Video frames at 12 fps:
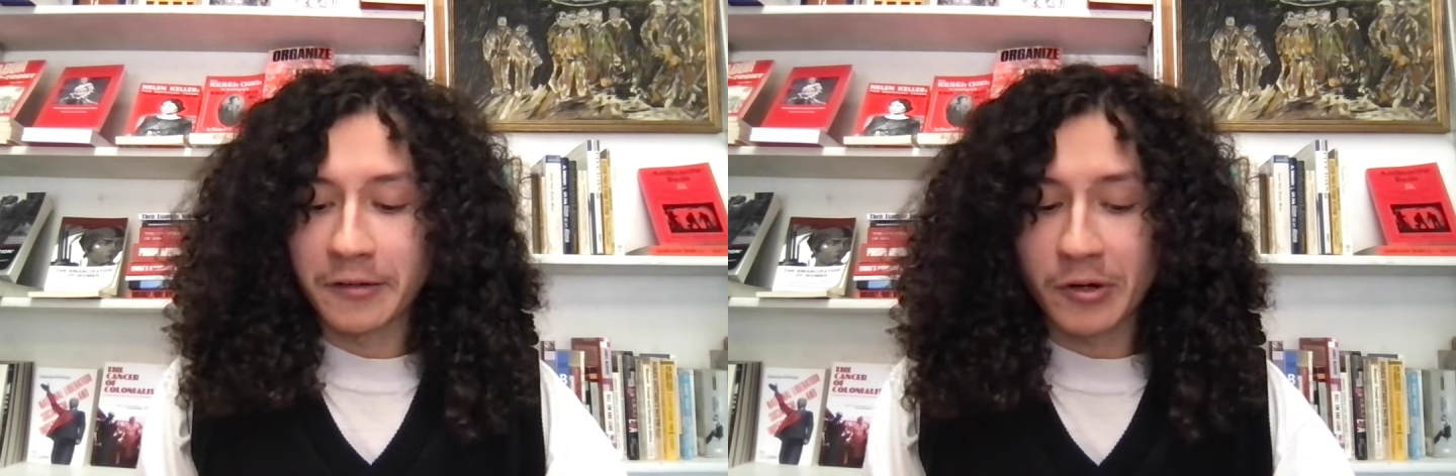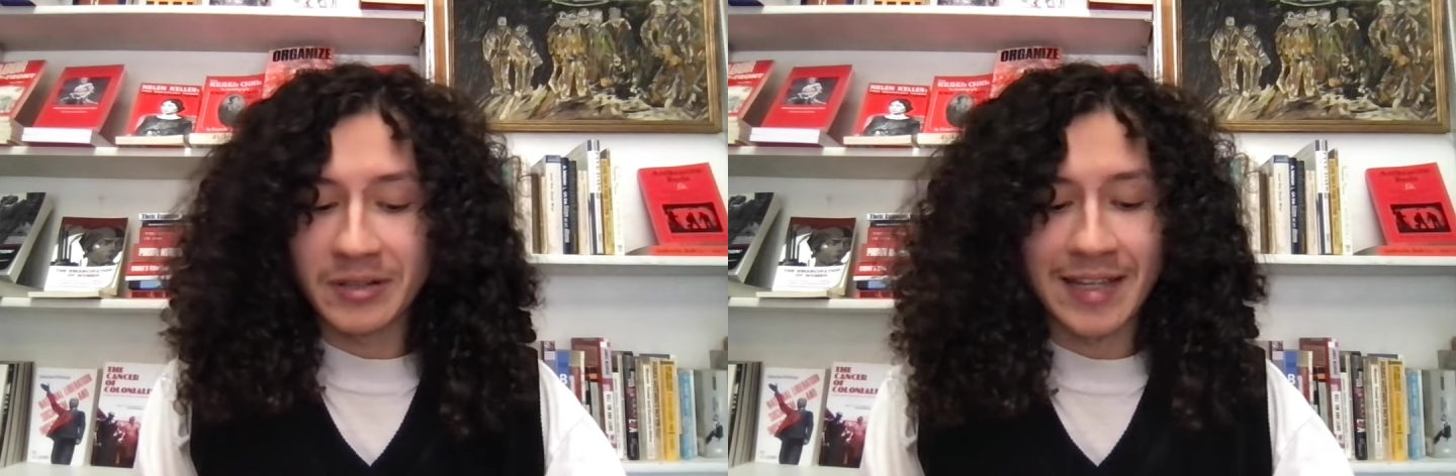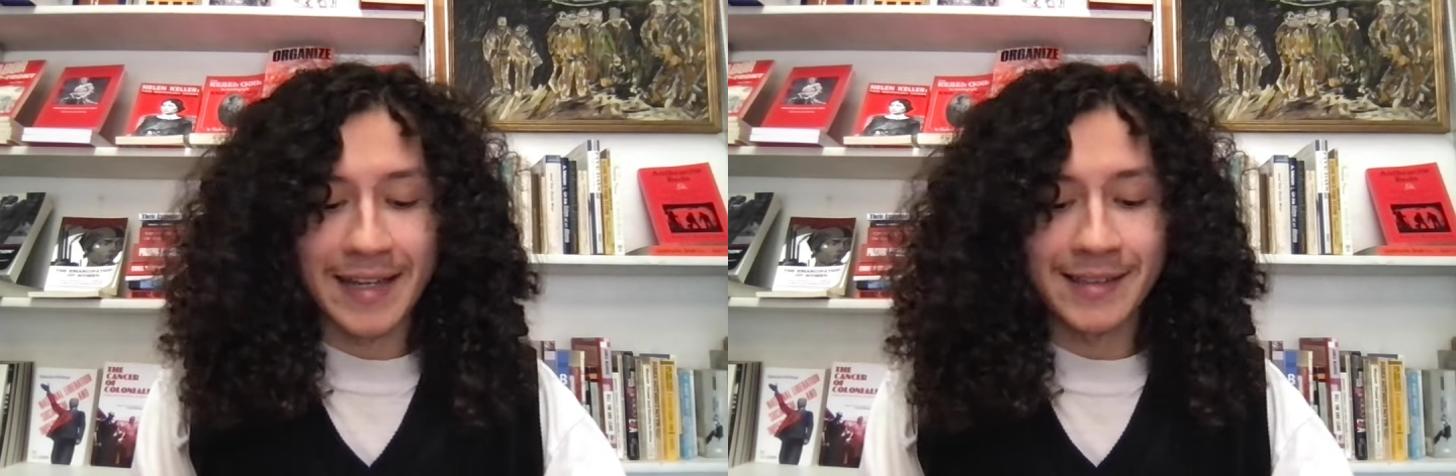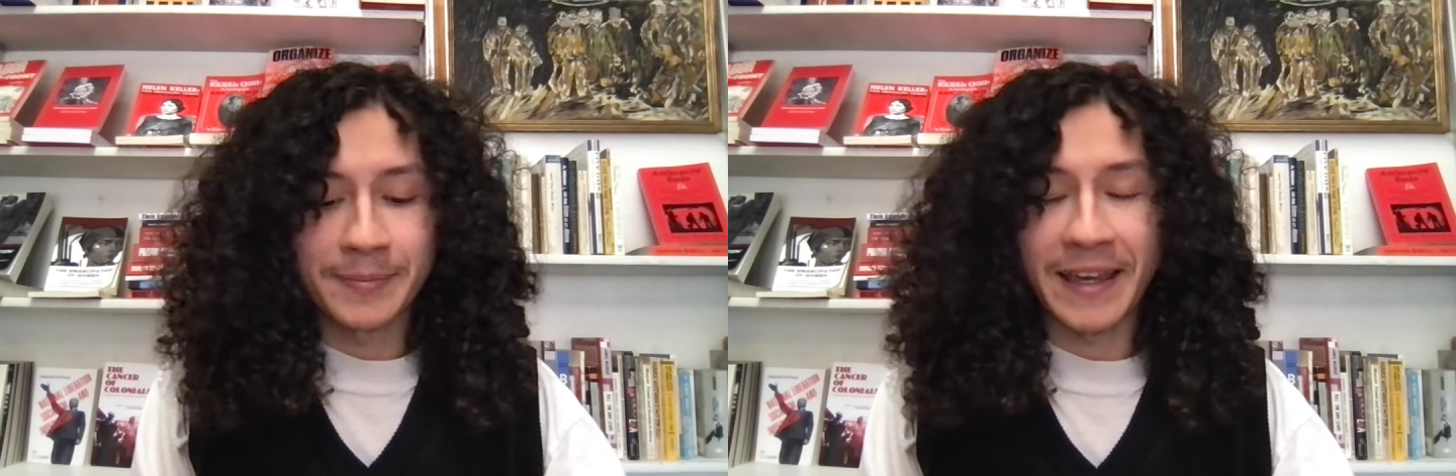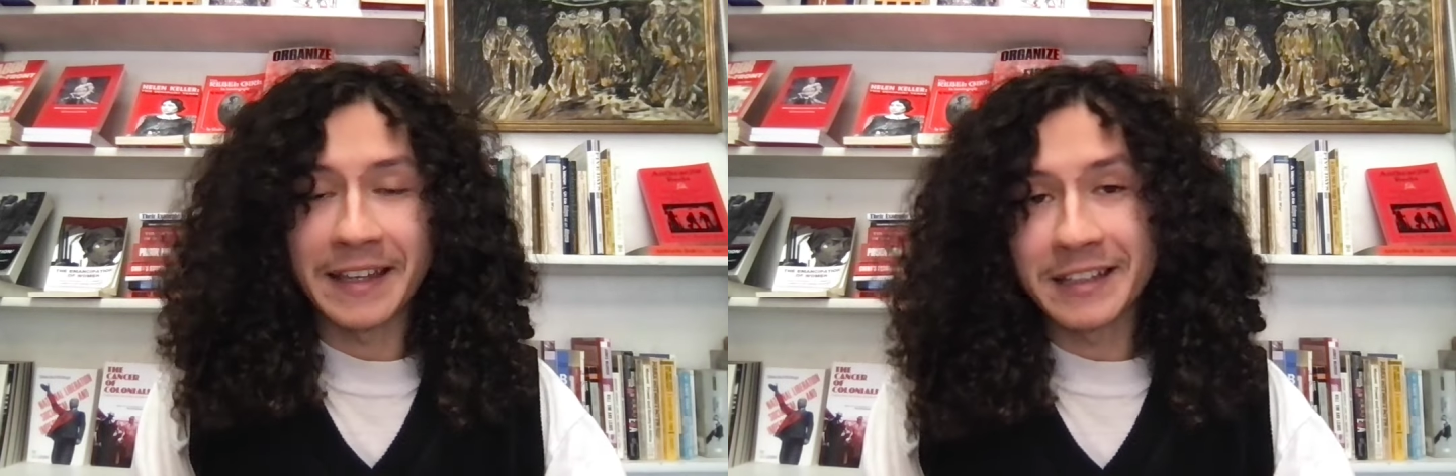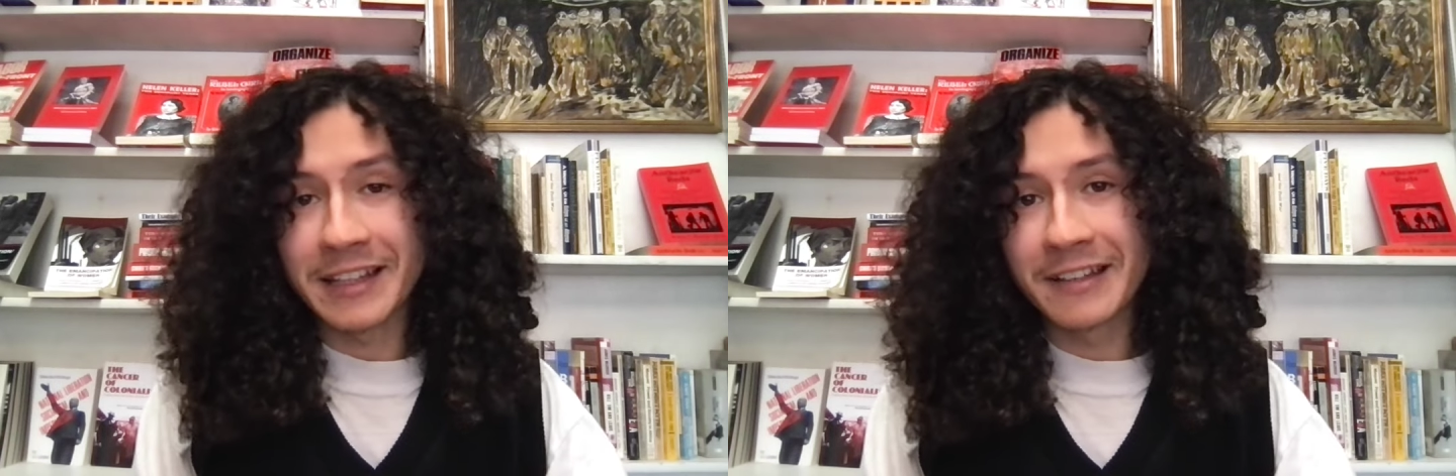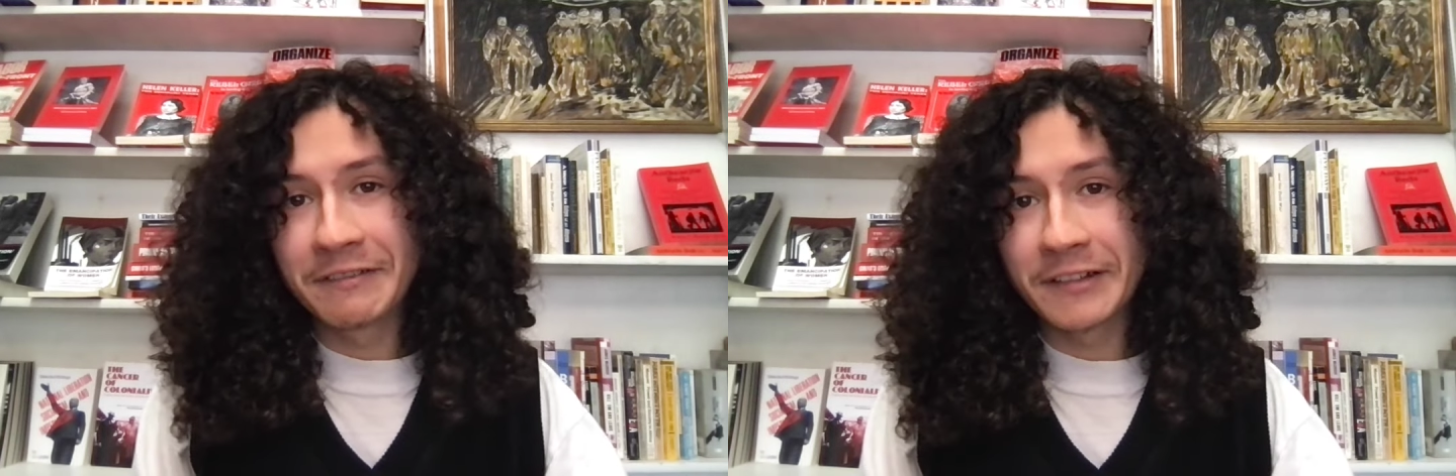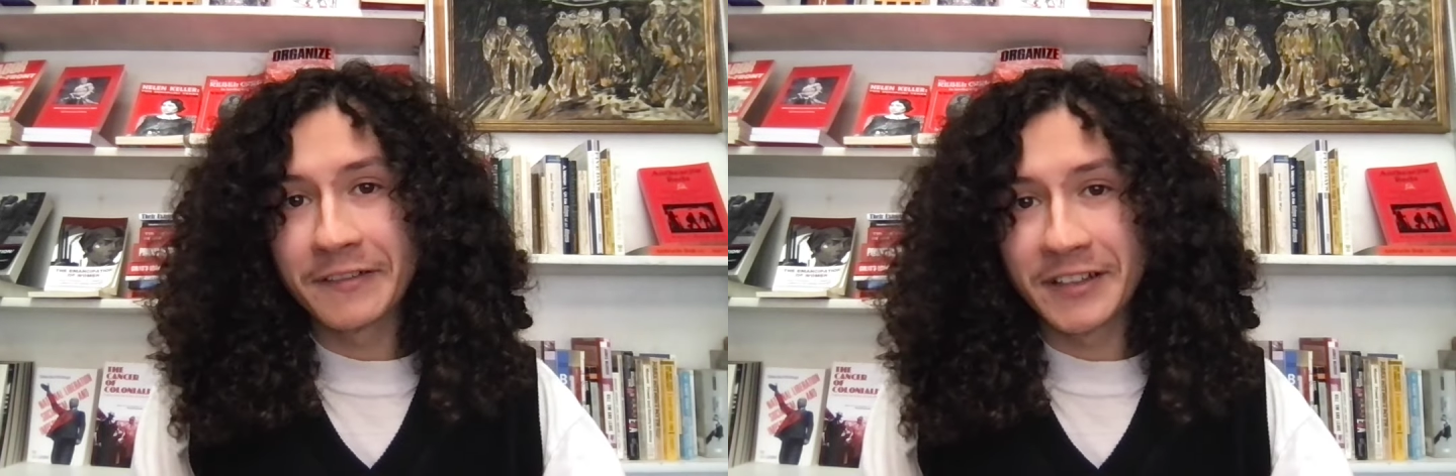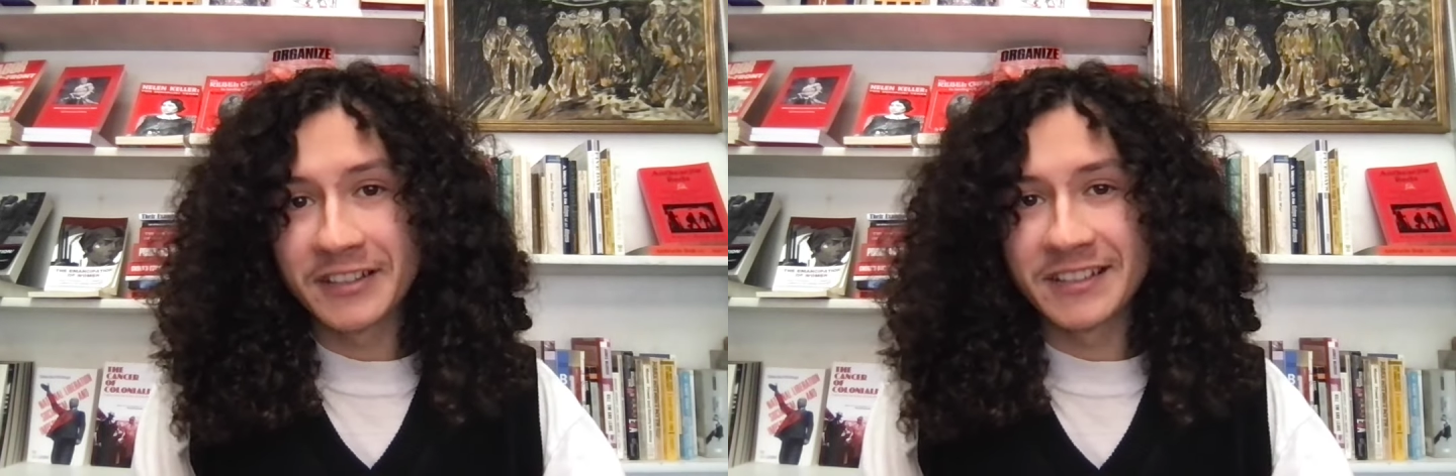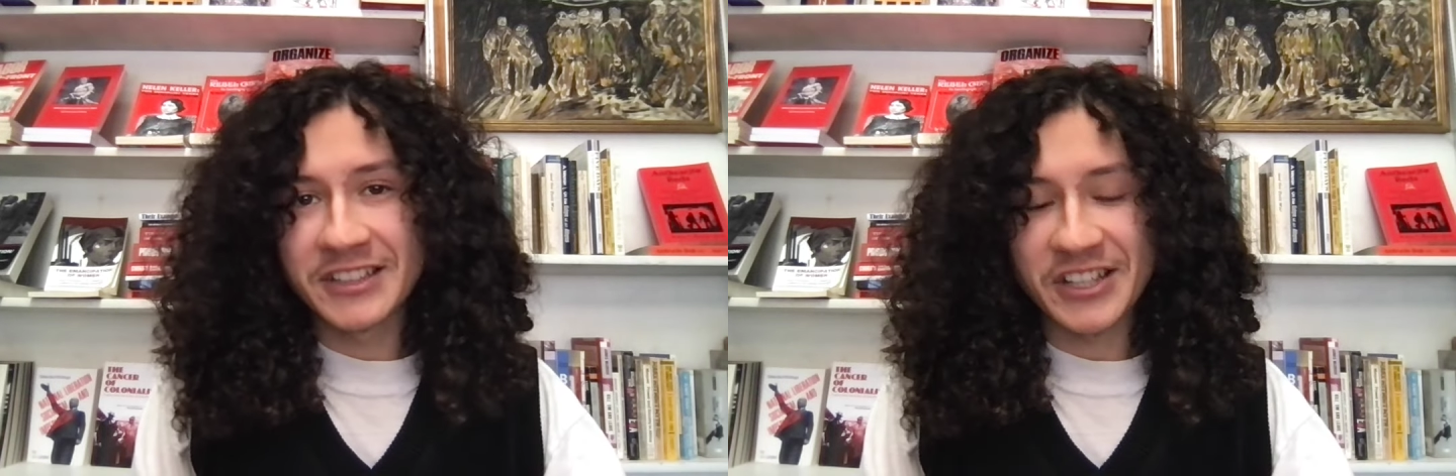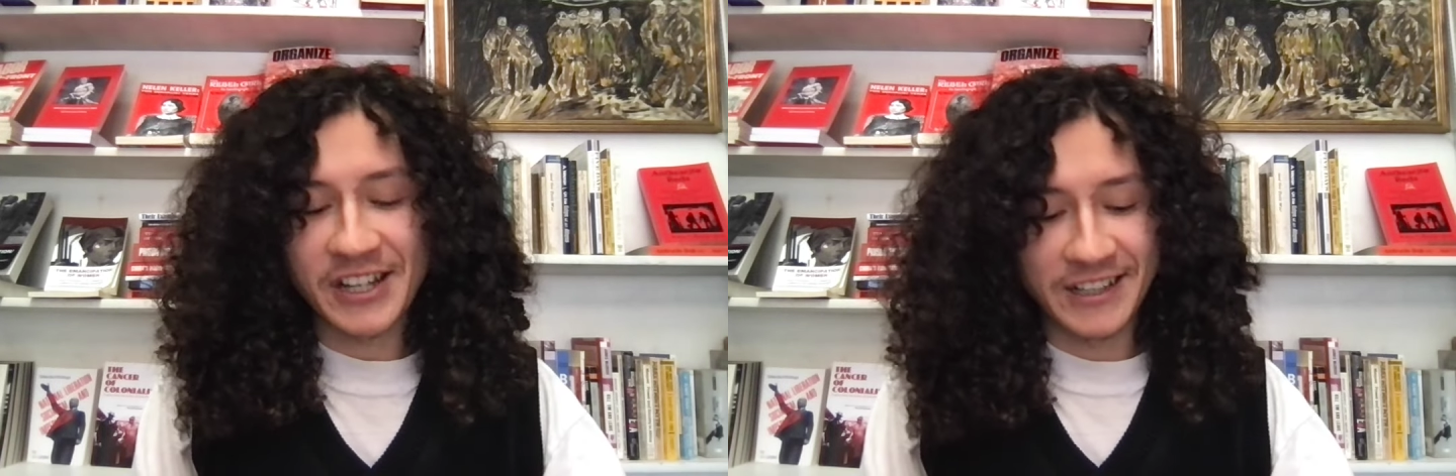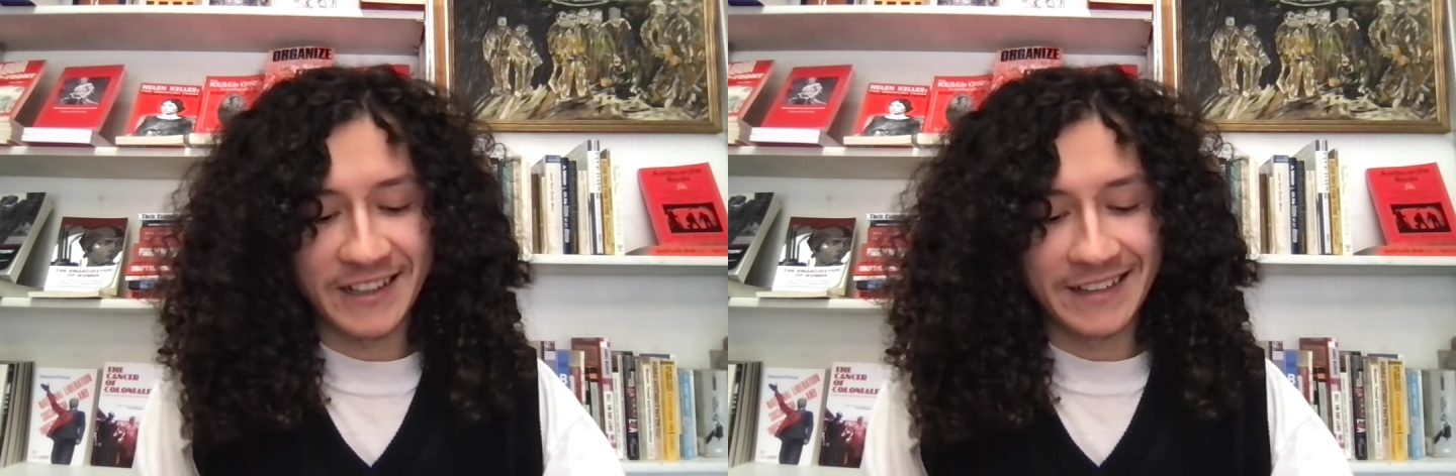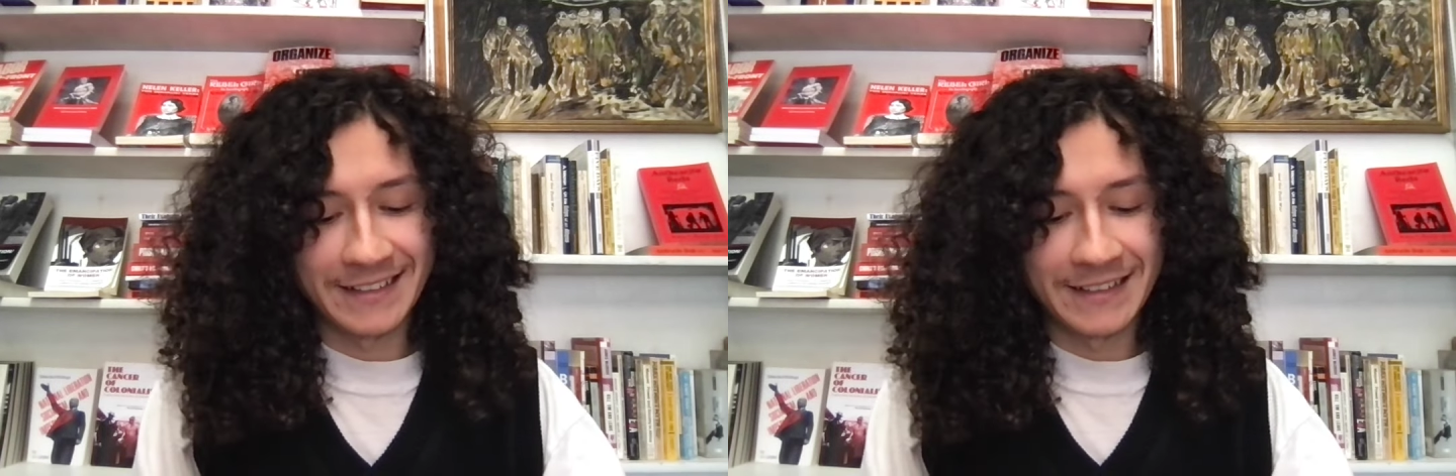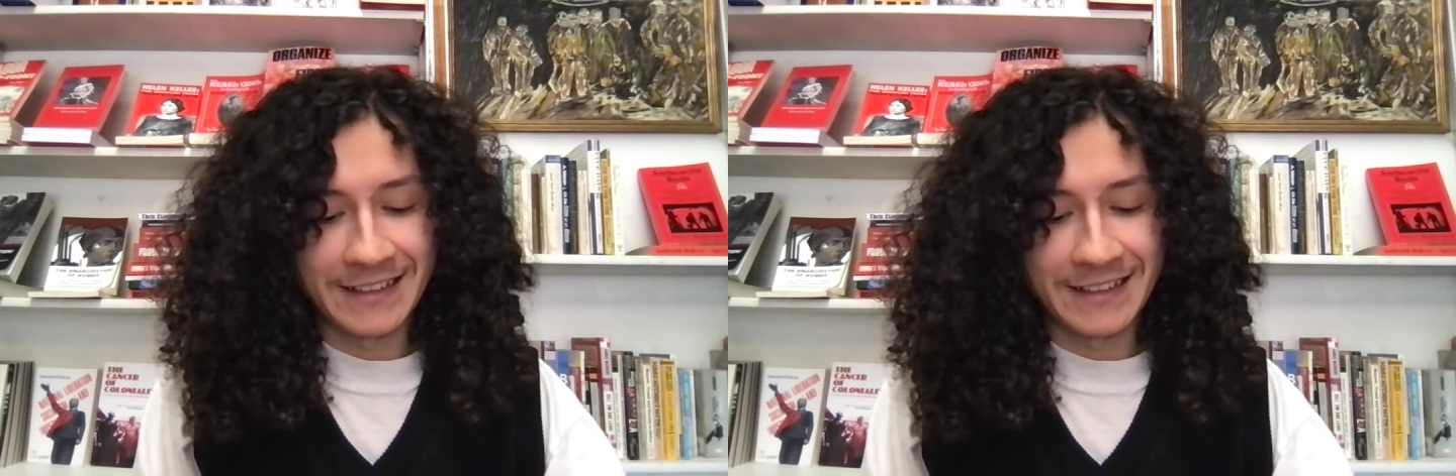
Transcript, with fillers: or text bank if you're feeling shy.